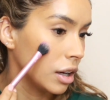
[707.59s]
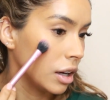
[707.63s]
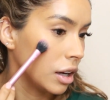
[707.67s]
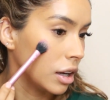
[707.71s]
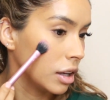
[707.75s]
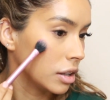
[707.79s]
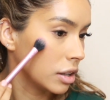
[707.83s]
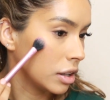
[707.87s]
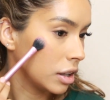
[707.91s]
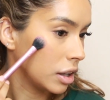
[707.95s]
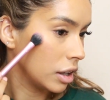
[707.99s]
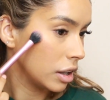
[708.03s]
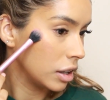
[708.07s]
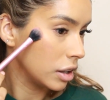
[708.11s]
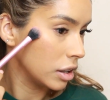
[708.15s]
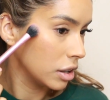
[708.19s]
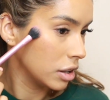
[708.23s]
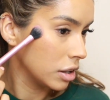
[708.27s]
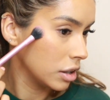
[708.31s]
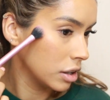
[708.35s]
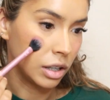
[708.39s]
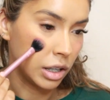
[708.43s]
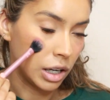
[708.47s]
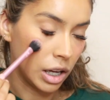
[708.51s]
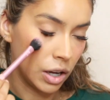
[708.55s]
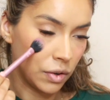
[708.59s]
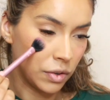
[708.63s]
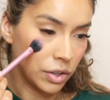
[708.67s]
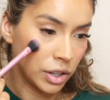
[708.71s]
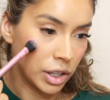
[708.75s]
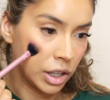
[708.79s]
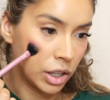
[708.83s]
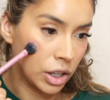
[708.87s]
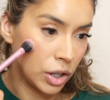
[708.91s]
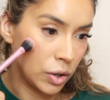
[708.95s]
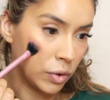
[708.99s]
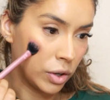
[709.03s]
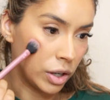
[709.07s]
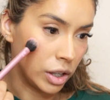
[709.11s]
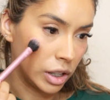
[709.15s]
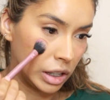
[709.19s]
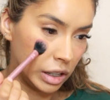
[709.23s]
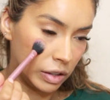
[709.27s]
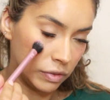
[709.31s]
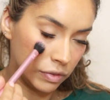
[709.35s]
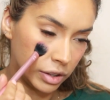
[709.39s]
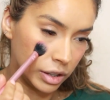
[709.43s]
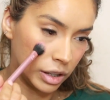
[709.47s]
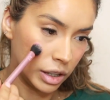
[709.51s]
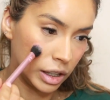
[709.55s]
And then now it can go on
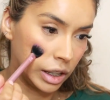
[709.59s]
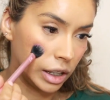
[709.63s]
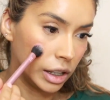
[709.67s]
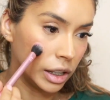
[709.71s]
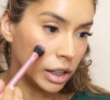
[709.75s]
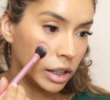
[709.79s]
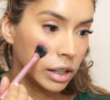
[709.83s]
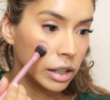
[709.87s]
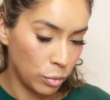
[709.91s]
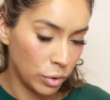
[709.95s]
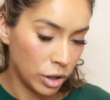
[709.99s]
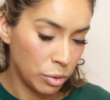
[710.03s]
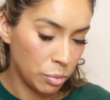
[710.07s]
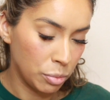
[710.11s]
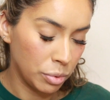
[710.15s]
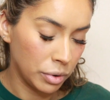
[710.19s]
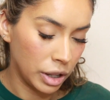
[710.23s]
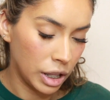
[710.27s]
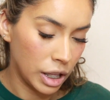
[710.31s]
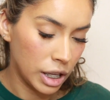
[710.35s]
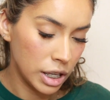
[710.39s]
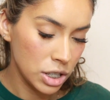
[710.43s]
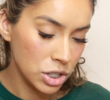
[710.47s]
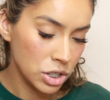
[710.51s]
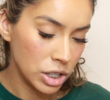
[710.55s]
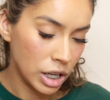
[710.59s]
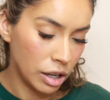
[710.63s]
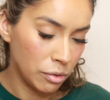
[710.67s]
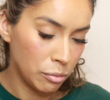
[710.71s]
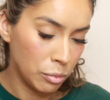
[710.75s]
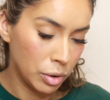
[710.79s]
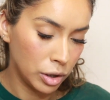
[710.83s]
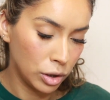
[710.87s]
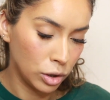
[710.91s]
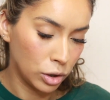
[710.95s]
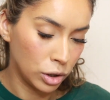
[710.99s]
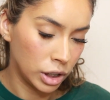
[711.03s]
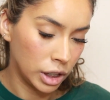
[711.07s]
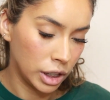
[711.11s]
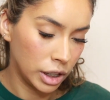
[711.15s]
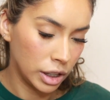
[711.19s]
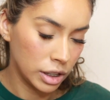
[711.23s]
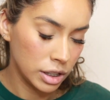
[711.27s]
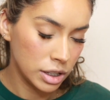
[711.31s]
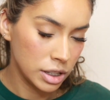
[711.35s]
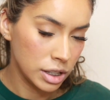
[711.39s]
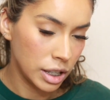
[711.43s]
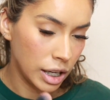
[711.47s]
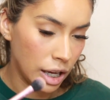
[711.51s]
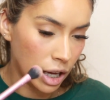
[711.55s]
evenly. With blush, I've been
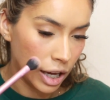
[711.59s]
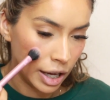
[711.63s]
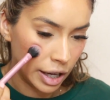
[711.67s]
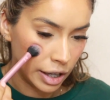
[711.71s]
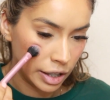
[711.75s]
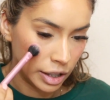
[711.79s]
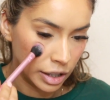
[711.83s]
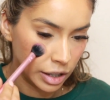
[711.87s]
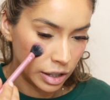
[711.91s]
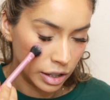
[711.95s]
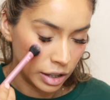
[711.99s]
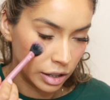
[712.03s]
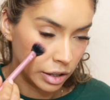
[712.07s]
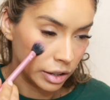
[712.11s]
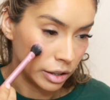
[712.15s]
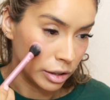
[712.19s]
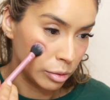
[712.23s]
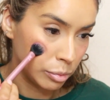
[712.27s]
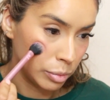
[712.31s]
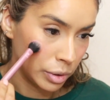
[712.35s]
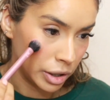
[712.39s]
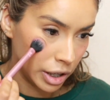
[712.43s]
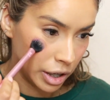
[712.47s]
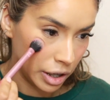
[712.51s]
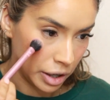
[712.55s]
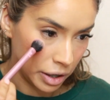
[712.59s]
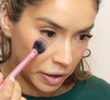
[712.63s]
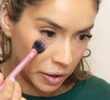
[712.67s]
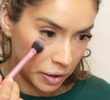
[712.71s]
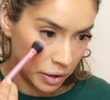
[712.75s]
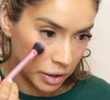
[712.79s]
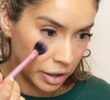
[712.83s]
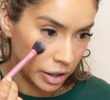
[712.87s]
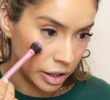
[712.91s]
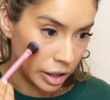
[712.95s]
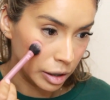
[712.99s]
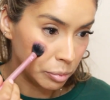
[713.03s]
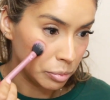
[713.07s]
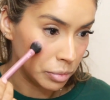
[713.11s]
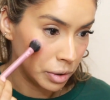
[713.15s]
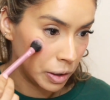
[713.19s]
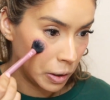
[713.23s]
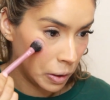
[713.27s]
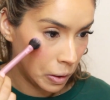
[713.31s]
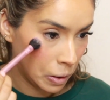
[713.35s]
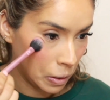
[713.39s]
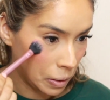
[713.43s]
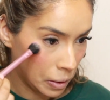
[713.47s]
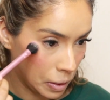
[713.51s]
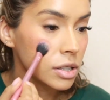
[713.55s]
learning to add it a little bit higher up
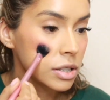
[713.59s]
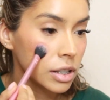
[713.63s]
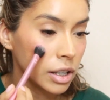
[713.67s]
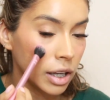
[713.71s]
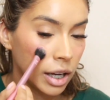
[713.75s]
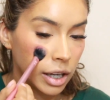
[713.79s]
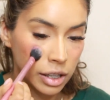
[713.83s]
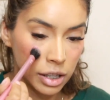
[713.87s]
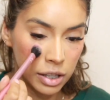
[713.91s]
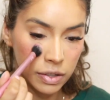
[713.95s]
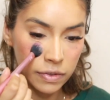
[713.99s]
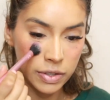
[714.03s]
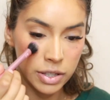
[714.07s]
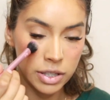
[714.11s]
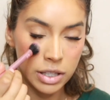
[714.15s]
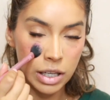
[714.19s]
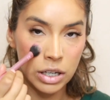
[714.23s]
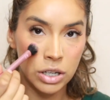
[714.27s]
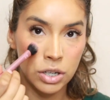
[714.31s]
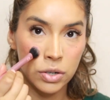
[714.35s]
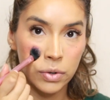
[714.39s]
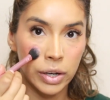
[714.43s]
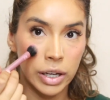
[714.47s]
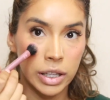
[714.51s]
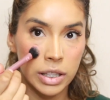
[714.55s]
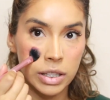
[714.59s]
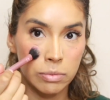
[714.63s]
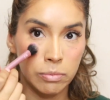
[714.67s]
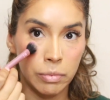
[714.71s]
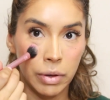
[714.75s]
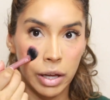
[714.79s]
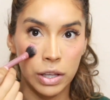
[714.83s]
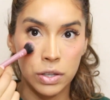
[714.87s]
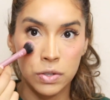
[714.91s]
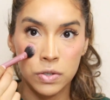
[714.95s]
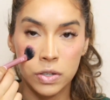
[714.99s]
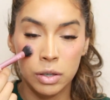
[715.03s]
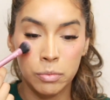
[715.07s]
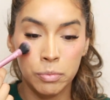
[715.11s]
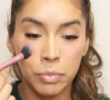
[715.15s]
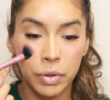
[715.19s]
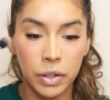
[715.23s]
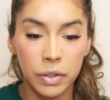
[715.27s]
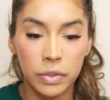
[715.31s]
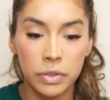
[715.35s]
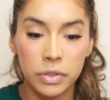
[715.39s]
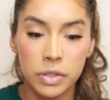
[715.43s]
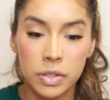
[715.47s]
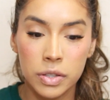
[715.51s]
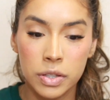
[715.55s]
now, so it kind of accentuates my
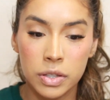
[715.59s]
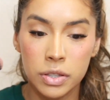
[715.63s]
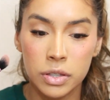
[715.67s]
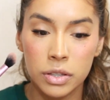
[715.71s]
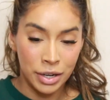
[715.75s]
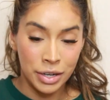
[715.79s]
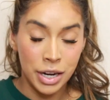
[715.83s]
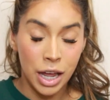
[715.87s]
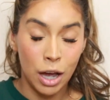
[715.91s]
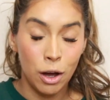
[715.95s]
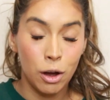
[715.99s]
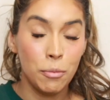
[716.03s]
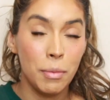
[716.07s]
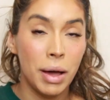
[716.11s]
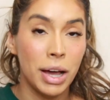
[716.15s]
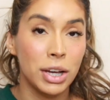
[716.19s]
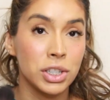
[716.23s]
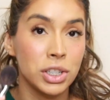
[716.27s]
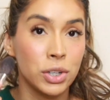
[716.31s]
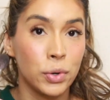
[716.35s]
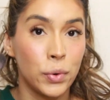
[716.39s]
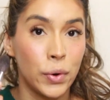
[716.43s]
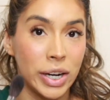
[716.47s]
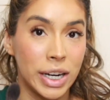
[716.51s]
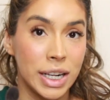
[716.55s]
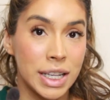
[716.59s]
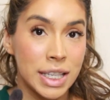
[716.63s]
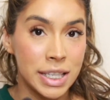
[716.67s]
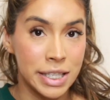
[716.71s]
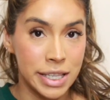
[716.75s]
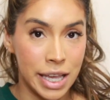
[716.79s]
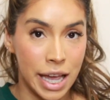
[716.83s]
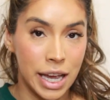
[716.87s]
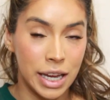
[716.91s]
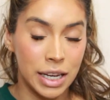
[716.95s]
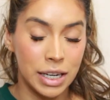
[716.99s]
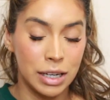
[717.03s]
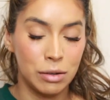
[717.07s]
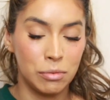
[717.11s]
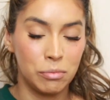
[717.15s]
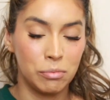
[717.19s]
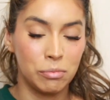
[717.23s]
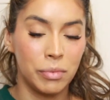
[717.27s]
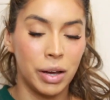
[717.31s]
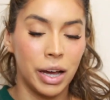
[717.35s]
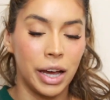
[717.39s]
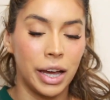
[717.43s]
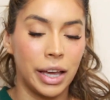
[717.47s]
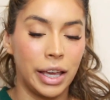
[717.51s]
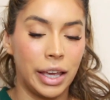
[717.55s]
cheekbones. Now I'm actually going to set
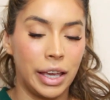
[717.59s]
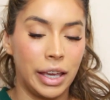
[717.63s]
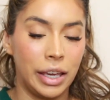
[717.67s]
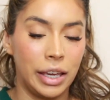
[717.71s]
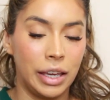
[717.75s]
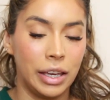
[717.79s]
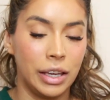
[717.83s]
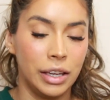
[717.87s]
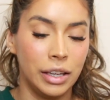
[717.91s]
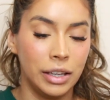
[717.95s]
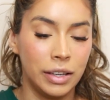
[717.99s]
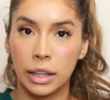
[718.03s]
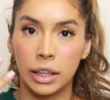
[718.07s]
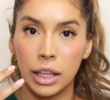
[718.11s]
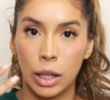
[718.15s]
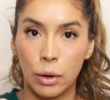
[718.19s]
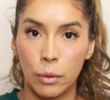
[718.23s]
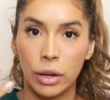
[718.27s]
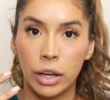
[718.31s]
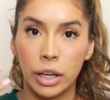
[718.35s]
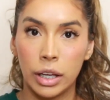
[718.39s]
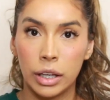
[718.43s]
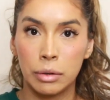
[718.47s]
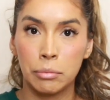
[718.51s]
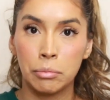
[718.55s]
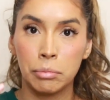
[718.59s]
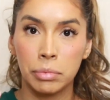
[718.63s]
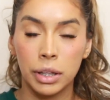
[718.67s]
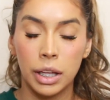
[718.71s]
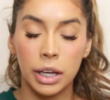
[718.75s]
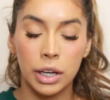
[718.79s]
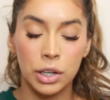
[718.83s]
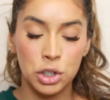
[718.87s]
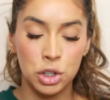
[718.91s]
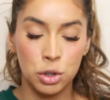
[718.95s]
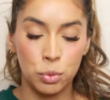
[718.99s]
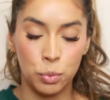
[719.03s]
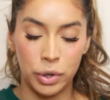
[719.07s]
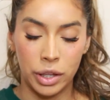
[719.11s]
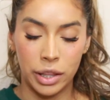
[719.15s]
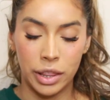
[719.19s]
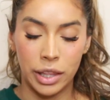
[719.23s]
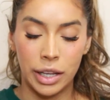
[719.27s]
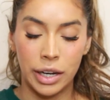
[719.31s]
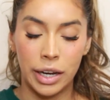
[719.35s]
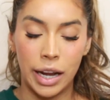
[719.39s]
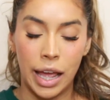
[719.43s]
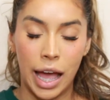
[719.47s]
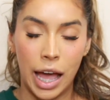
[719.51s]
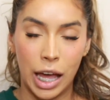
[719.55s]
my liquid blush with
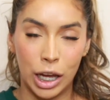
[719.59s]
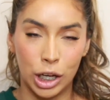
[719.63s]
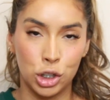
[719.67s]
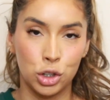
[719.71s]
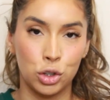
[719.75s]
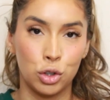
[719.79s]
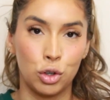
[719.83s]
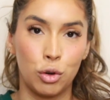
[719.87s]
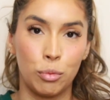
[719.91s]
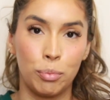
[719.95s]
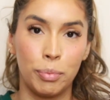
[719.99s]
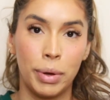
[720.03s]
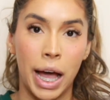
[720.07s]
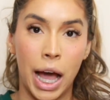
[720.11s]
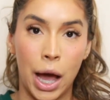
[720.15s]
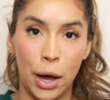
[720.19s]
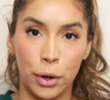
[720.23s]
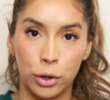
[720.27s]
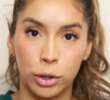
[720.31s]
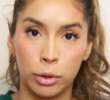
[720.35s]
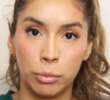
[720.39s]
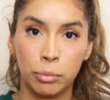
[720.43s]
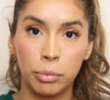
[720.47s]
an actual powder